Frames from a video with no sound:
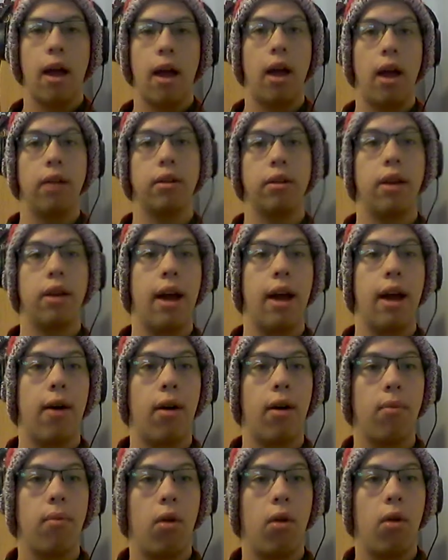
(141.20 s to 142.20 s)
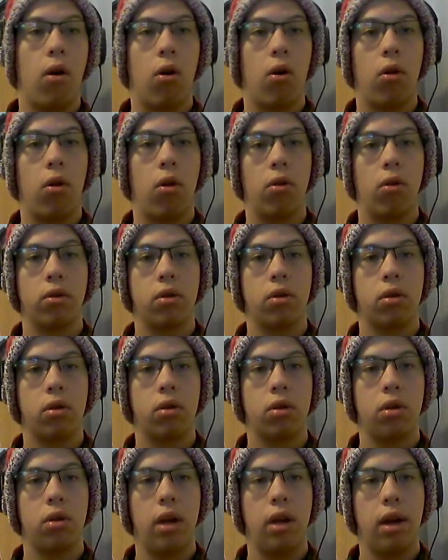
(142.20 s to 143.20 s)
And now I'm all
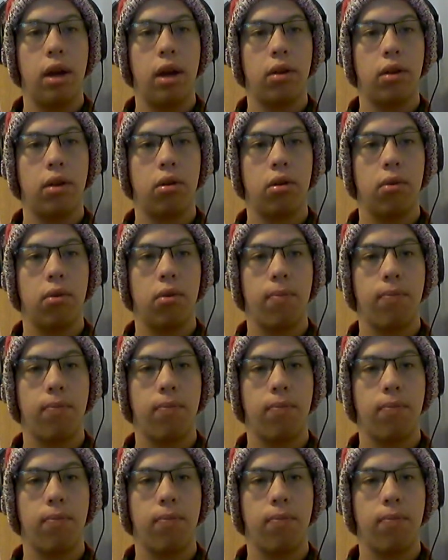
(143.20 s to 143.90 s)
set.